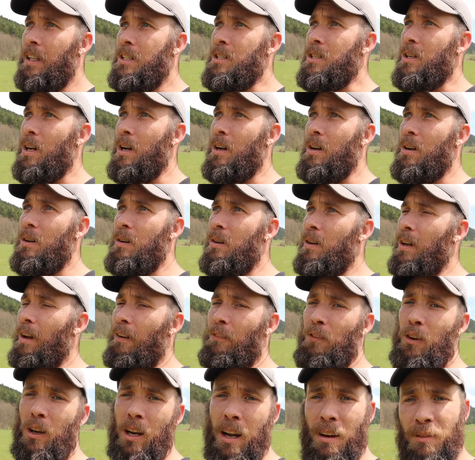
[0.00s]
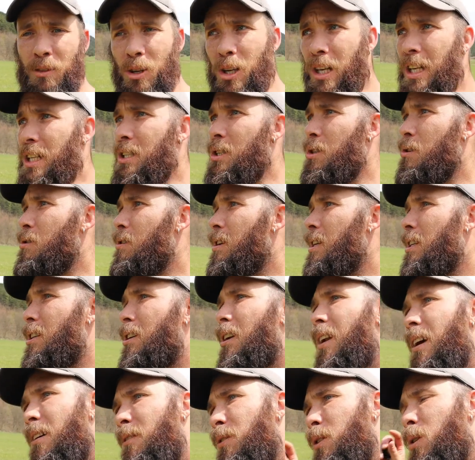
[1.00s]
So if you love your history and
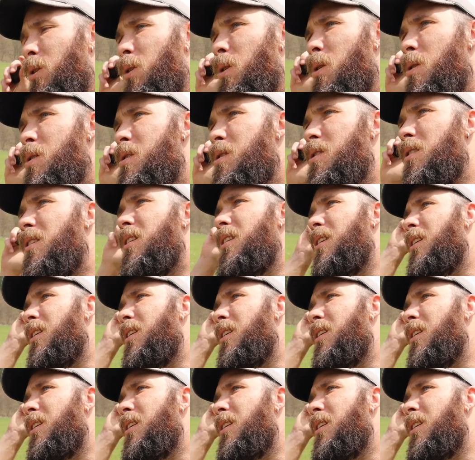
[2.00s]
you love your,